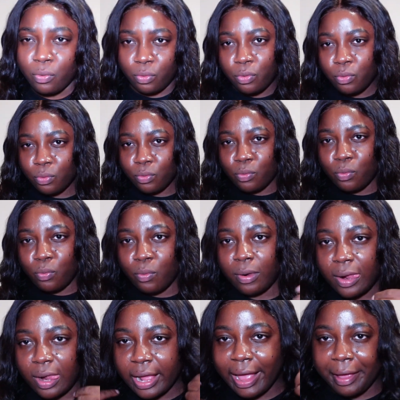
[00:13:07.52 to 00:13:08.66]
Ooh,
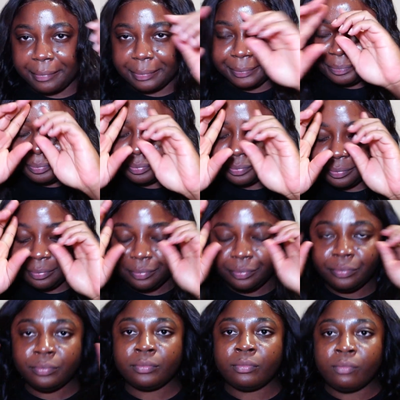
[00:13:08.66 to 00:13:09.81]
okay.
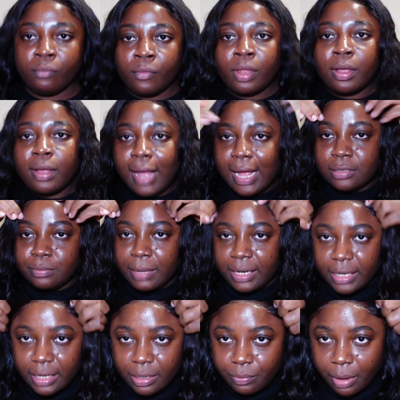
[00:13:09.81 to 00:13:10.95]
Guys, my
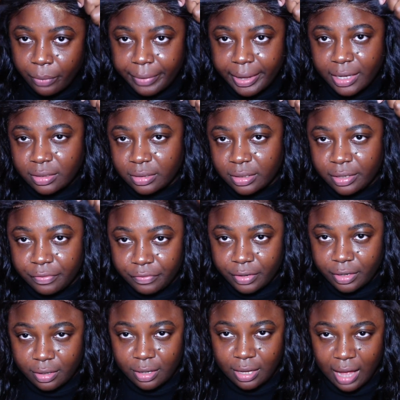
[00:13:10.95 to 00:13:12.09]
wig is lifting.